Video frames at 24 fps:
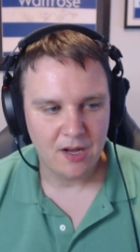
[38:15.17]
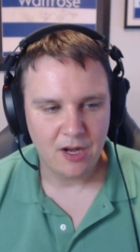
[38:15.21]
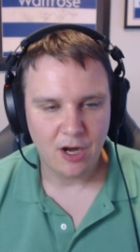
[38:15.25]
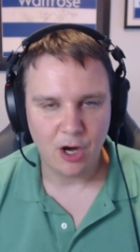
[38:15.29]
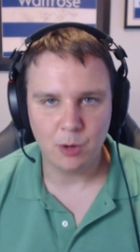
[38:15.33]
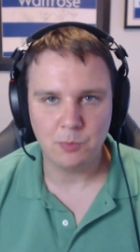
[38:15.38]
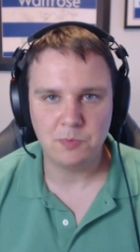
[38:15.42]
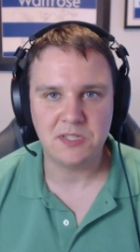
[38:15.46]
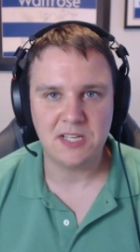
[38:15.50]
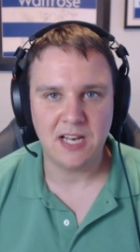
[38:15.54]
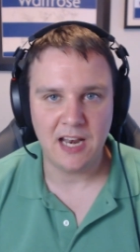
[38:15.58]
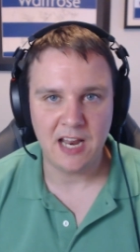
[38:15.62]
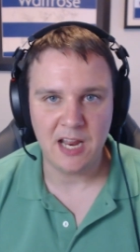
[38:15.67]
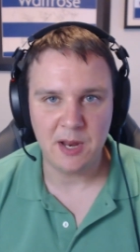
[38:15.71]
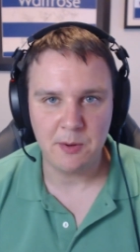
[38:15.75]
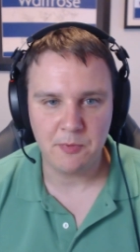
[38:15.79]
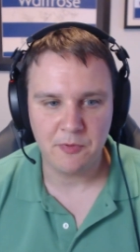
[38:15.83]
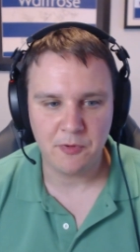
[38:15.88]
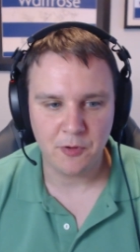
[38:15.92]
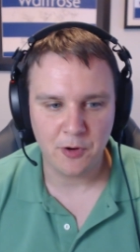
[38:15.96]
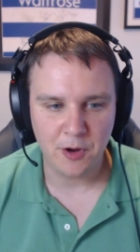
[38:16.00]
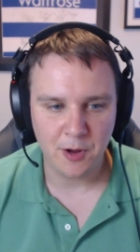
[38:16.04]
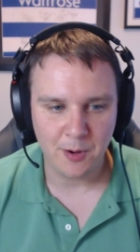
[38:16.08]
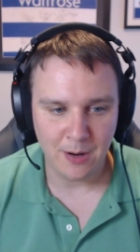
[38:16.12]
obsolete
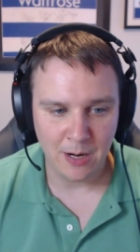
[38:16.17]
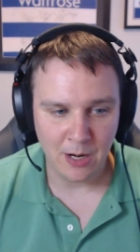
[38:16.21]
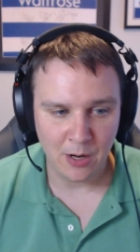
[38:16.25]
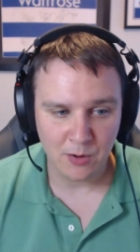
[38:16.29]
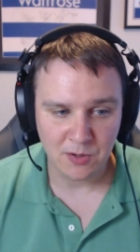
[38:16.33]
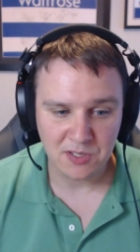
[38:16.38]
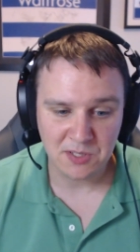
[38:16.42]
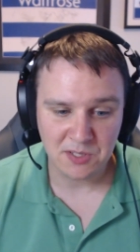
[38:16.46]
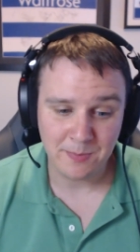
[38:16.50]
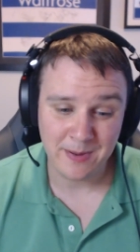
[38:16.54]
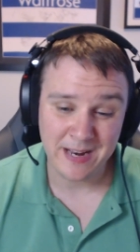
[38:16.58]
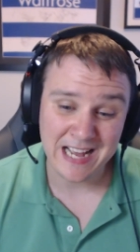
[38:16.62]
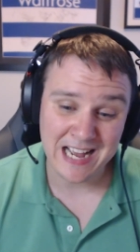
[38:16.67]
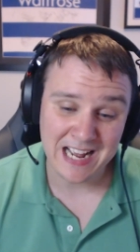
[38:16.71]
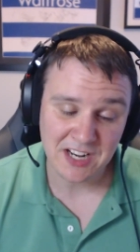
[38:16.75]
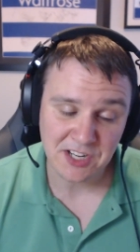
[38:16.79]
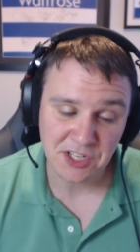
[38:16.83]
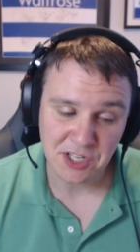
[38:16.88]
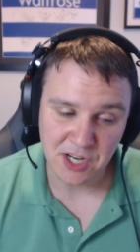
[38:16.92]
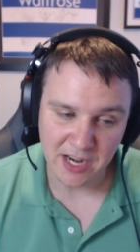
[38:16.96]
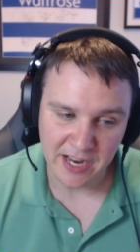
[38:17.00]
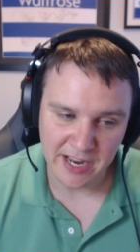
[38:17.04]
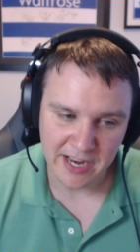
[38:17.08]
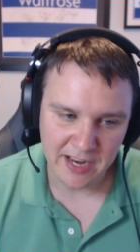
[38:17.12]
before you unlocked it. But
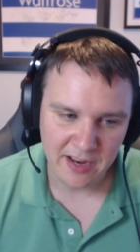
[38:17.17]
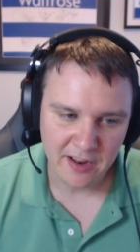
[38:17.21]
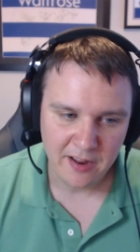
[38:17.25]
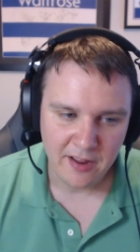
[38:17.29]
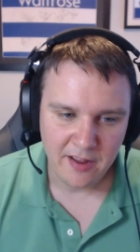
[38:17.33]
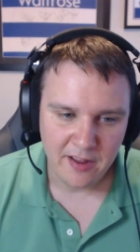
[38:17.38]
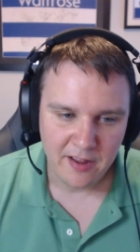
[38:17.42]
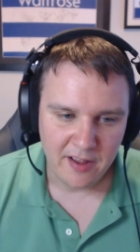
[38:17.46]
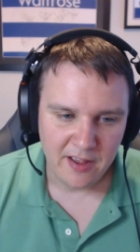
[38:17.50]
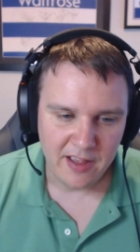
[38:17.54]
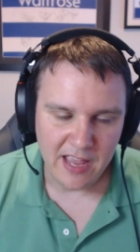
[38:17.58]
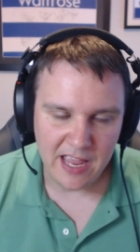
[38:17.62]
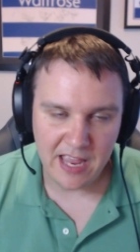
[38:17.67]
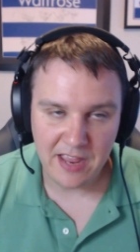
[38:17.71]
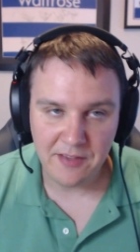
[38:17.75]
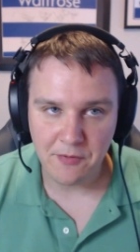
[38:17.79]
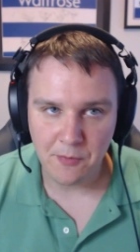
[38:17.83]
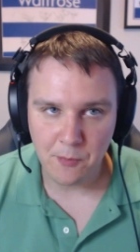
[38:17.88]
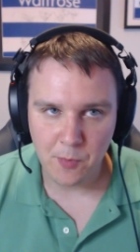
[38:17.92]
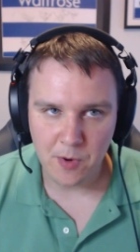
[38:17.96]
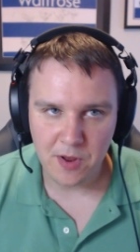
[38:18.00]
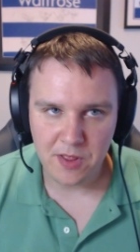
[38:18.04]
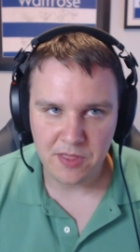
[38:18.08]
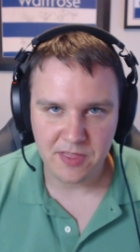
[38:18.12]
actually,
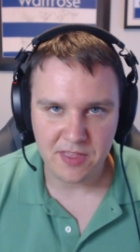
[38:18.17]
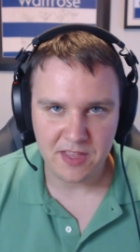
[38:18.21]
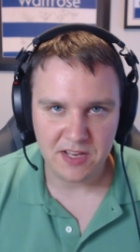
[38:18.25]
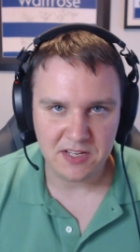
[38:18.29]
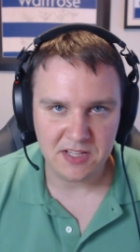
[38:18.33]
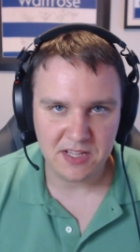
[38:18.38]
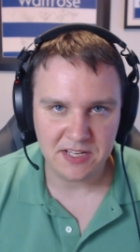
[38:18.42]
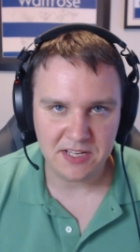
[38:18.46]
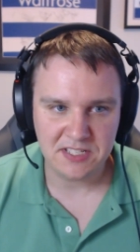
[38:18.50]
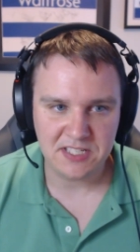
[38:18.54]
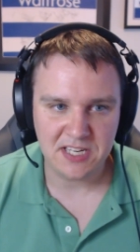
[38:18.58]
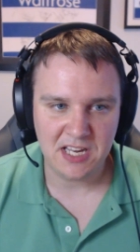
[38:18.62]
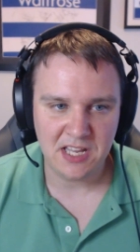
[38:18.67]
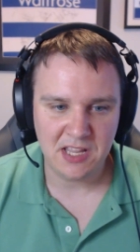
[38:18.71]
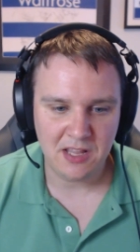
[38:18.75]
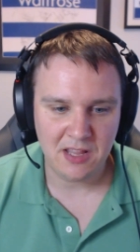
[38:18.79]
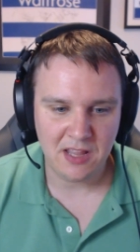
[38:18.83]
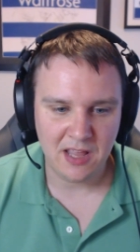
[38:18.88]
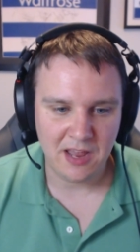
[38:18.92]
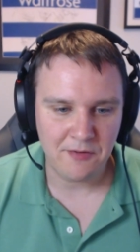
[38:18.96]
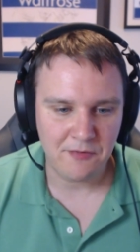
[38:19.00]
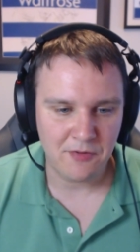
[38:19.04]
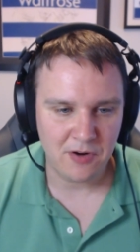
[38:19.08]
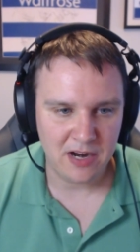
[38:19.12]
even with the team
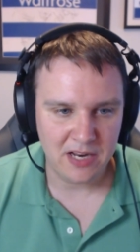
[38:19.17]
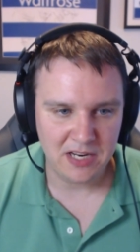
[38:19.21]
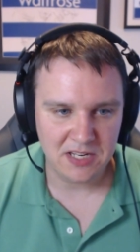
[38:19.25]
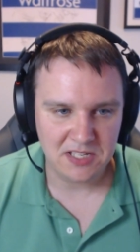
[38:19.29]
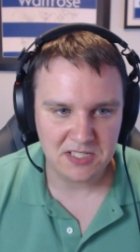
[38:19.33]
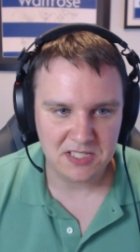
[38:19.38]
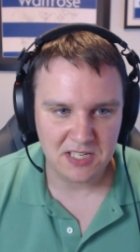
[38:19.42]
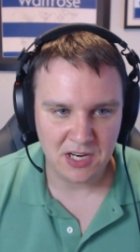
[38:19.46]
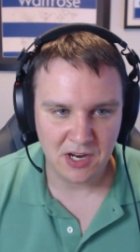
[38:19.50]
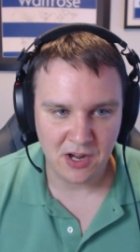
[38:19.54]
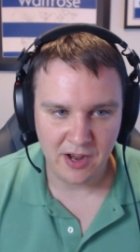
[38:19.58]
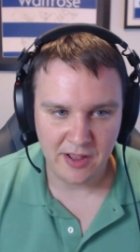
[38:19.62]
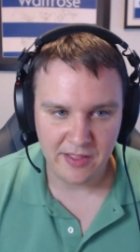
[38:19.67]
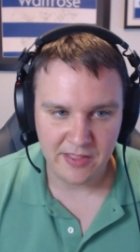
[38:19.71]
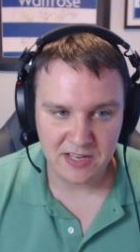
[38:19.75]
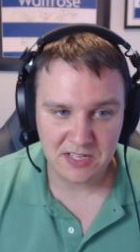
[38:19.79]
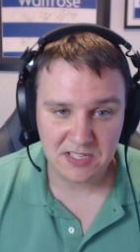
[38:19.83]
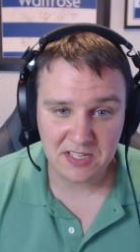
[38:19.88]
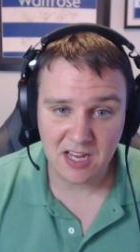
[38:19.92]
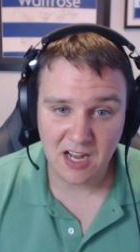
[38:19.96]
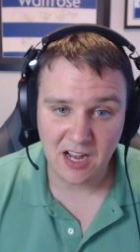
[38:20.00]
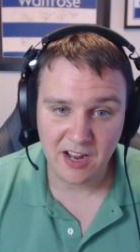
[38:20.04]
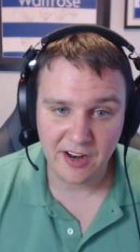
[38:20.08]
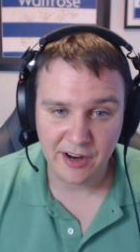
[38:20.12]
that they've released tonight,
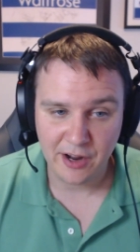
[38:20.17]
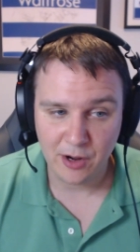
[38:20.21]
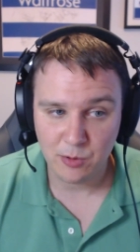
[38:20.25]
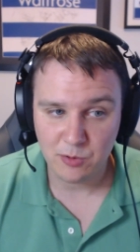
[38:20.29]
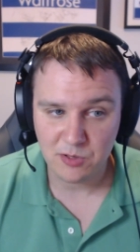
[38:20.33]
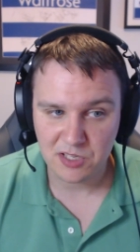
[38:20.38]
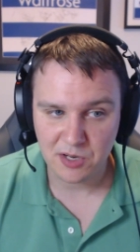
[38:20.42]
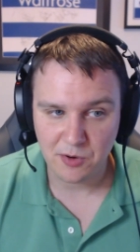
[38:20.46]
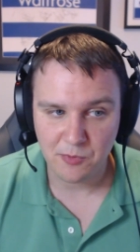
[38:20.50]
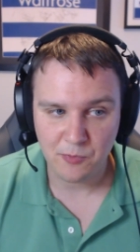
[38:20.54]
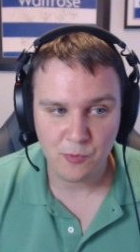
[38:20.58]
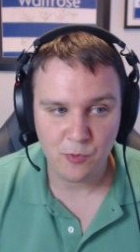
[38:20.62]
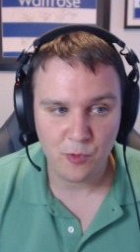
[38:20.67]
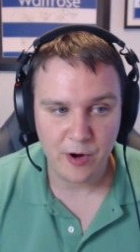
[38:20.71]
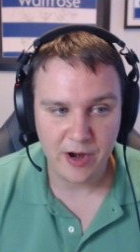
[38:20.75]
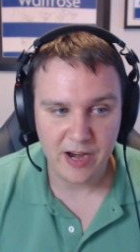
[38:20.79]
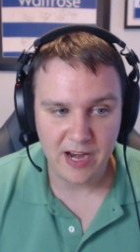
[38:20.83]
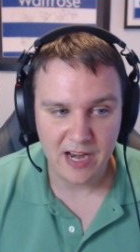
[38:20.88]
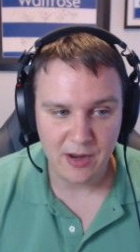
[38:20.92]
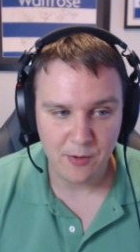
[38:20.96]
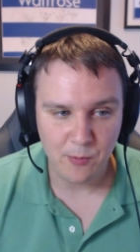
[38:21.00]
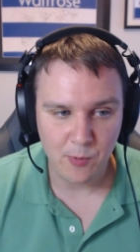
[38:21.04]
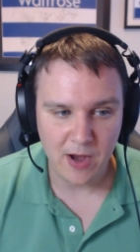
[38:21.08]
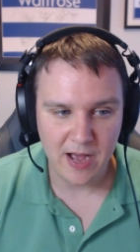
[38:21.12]
this card holds up
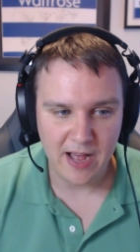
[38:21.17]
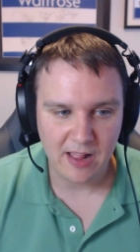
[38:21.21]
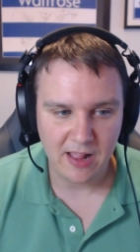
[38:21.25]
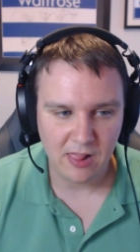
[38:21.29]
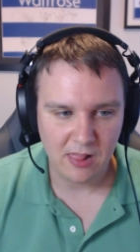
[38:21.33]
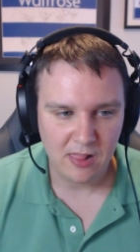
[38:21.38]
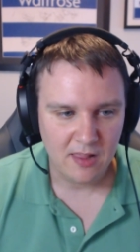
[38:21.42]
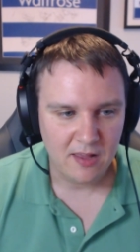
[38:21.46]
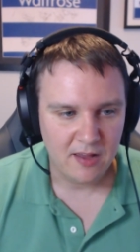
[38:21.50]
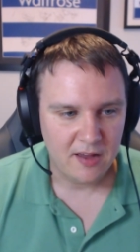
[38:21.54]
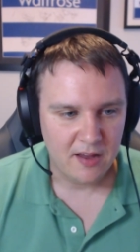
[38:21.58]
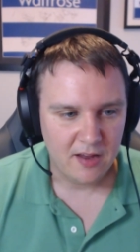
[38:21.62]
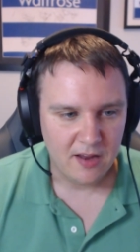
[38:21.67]
really well.